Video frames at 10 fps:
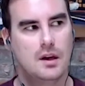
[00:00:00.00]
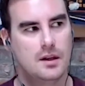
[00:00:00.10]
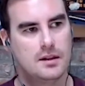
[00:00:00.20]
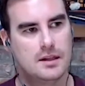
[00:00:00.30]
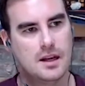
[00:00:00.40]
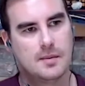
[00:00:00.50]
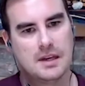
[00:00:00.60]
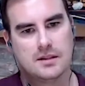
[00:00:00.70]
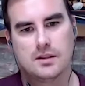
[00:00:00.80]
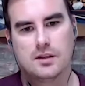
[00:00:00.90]
the
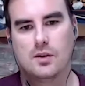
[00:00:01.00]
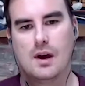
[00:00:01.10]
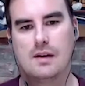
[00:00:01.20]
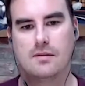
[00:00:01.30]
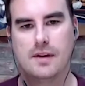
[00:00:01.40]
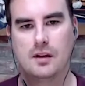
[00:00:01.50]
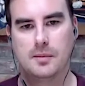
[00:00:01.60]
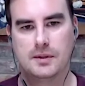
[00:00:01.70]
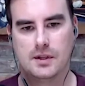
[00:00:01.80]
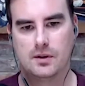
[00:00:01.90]
databases that you have
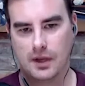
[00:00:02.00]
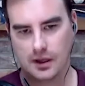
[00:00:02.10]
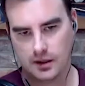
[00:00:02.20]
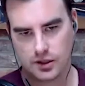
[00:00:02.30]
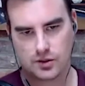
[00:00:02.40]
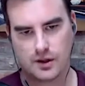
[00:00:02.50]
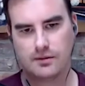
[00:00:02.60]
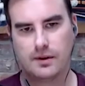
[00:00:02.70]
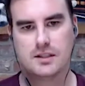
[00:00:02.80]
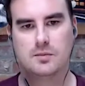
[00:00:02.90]
available and said, okay, let's try and
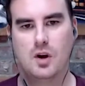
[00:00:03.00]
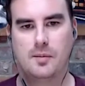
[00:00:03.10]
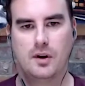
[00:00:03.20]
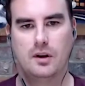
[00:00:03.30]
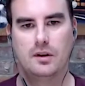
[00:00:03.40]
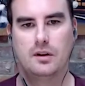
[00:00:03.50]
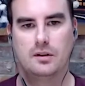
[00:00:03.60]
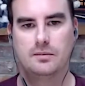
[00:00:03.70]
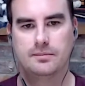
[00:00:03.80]
find some common ground here.